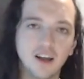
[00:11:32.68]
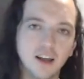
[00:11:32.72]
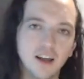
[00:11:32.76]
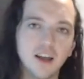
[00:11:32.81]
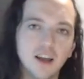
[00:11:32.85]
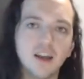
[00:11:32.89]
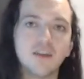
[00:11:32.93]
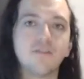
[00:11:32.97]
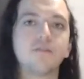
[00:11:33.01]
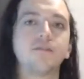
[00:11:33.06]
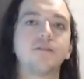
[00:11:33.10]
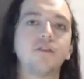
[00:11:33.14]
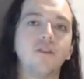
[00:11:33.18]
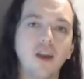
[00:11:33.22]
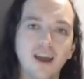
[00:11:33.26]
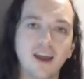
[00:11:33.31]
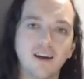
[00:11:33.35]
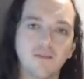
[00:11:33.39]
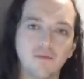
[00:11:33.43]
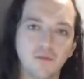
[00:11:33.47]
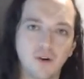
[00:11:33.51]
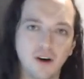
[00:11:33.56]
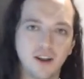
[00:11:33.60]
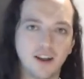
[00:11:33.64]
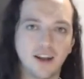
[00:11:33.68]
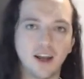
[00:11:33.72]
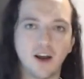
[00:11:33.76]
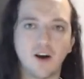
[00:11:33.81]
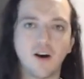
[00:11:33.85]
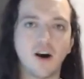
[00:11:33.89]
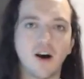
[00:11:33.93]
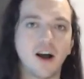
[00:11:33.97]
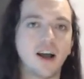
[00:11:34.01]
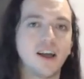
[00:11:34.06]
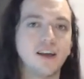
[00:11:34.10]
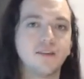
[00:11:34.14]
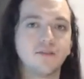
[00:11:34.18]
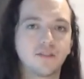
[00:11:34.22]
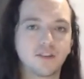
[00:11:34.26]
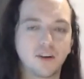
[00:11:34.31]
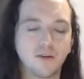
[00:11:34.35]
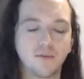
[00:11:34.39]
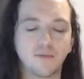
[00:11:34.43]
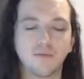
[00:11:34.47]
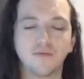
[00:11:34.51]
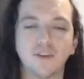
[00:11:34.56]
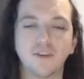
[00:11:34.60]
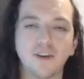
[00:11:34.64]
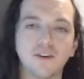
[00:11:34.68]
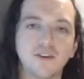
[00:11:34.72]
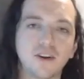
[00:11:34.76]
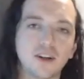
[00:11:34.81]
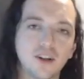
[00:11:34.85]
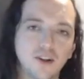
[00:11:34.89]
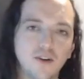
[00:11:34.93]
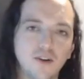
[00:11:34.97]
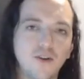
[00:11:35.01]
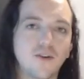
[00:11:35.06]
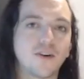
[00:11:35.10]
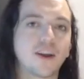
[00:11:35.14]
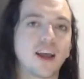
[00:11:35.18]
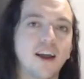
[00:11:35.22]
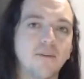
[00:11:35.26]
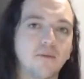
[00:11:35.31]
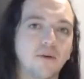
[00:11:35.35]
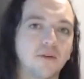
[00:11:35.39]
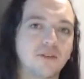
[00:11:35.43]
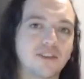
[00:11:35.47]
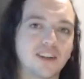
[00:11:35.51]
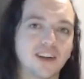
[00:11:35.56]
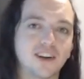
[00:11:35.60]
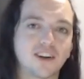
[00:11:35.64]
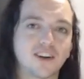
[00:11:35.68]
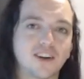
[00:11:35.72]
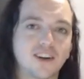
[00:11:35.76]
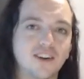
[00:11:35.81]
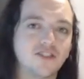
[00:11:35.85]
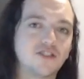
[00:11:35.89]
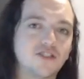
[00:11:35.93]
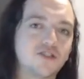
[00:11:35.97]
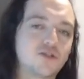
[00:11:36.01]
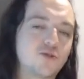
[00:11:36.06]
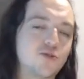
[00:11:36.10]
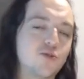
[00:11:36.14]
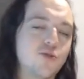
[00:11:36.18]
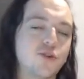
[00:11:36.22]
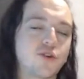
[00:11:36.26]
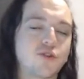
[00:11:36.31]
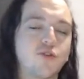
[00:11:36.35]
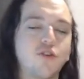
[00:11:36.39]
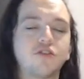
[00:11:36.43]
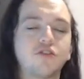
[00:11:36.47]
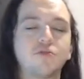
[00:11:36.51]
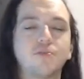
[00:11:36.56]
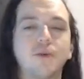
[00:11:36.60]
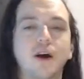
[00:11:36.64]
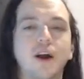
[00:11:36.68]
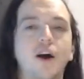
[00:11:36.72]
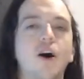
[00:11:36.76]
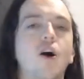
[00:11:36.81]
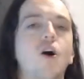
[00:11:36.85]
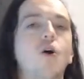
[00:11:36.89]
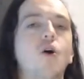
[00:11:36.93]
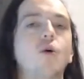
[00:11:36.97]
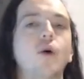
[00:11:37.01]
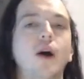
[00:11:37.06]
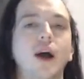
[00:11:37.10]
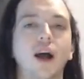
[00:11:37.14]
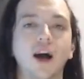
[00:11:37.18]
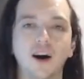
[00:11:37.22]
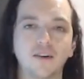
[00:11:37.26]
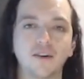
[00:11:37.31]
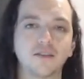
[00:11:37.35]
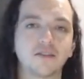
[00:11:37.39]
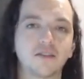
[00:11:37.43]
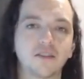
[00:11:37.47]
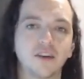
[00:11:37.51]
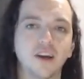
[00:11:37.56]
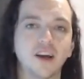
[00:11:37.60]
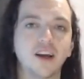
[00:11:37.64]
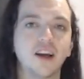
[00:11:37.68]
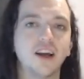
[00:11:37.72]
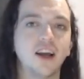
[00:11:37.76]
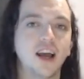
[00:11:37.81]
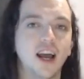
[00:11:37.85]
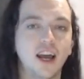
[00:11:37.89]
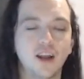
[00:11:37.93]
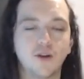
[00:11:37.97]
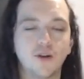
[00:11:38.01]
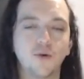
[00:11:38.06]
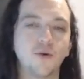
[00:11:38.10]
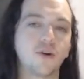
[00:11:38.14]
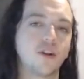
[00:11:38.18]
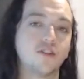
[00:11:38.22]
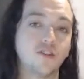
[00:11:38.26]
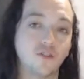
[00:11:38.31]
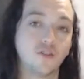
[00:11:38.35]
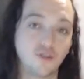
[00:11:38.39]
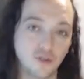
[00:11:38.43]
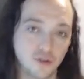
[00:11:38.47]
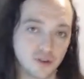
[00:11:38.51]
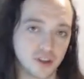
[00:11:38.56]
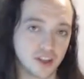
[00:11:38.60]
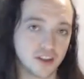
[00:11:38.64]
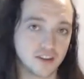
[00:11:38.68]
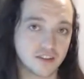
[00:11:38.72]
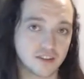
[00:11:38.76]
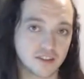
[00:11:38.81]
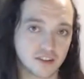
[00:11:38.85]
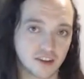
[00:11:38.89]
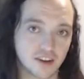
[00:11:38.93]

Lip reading: if you have one. Now, I have some very long cables that get strewn across my whole house in order to do this.